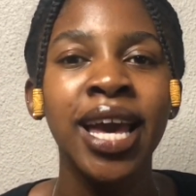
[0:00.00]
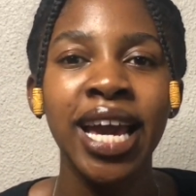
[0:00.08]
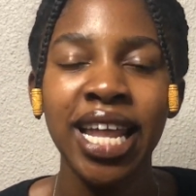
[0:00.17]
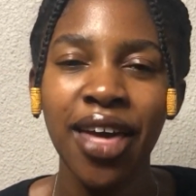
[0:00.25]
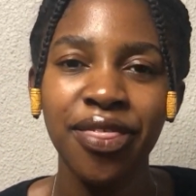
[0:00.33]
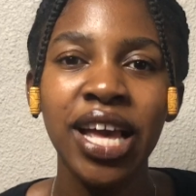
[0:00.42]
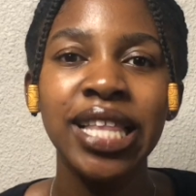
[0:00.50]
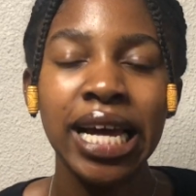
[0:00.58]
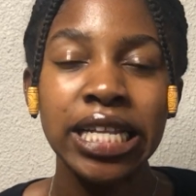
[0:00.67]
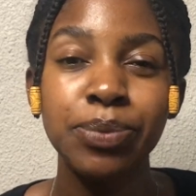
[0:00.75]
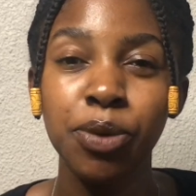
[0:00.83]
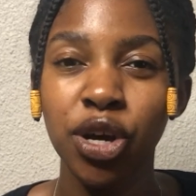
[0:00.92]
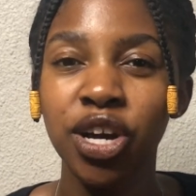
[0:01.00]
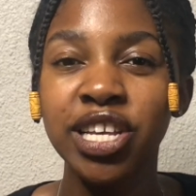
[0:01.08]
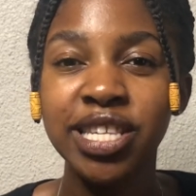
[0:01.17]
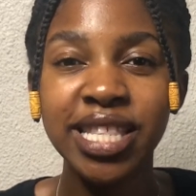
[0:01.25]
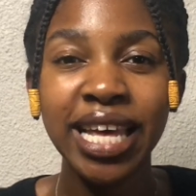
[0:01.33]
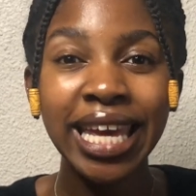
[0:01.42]
And I think that's
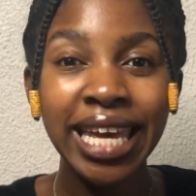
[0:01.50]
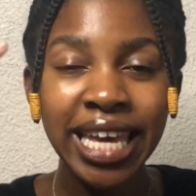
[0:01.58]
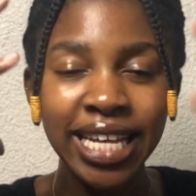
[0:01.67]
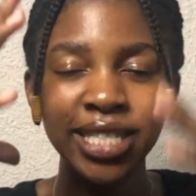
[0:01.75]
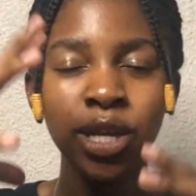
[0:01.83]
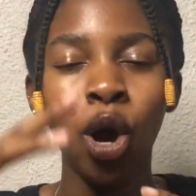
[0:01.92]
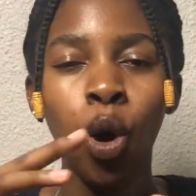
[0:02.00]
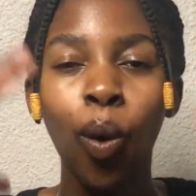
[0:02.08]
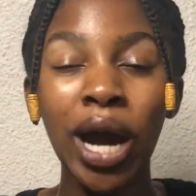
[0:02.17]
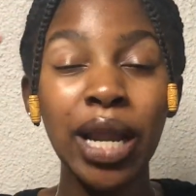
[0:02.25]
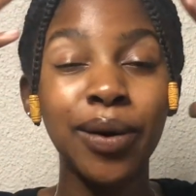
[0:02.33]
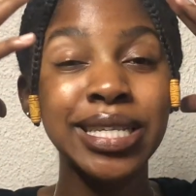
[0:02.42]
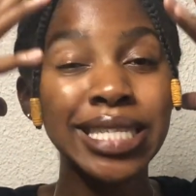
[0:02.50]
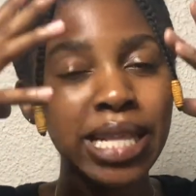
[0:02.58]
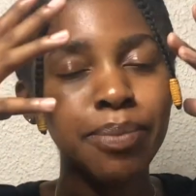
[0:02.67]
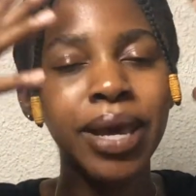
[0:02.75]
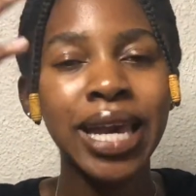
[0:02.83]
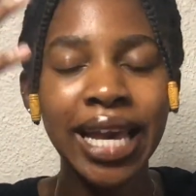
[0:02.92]
because the heat while I was
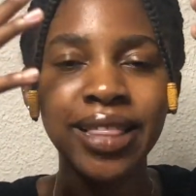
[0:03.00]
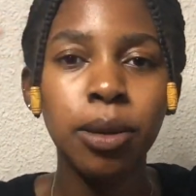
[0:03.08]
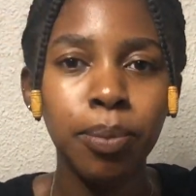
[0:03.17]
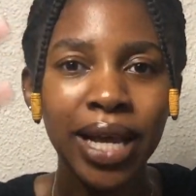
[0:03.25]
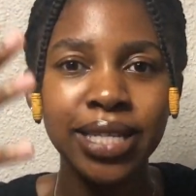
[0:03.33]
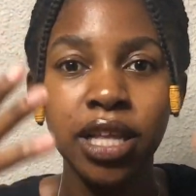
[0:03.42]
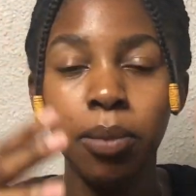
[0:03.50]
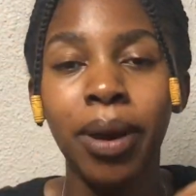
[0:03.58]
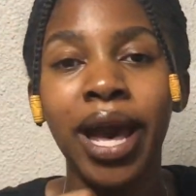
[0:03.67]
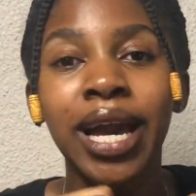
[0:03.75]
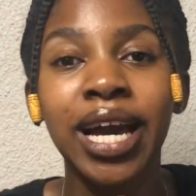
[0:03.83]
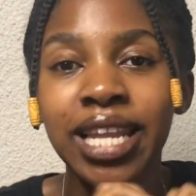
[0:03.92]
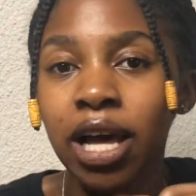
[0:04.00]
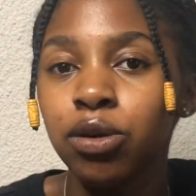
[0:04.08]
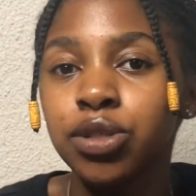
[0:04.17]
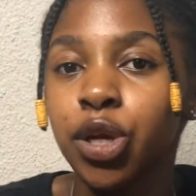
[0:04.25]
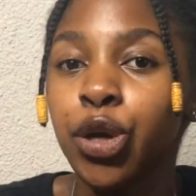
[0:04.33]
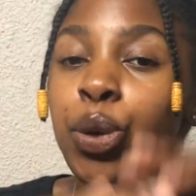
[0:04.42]
sleeping in the plastic bag
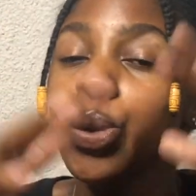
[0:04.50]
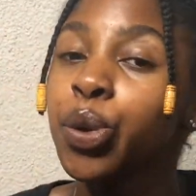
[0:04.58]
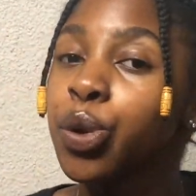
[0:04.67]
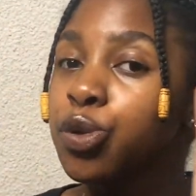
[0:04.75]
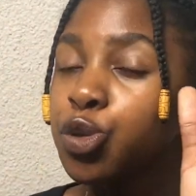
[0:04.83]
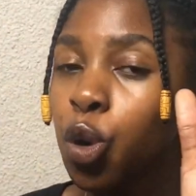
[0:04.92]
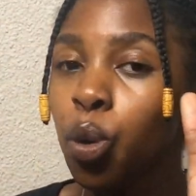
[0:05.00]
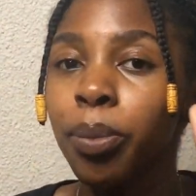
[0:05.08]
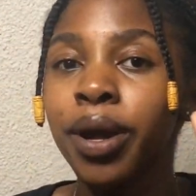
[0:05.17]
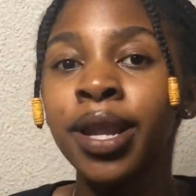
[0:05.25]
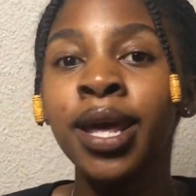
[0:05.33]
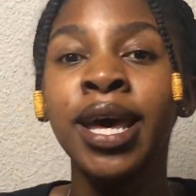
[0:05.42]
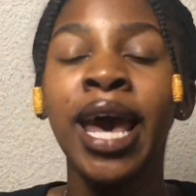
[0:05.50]
allowed the cuticle to open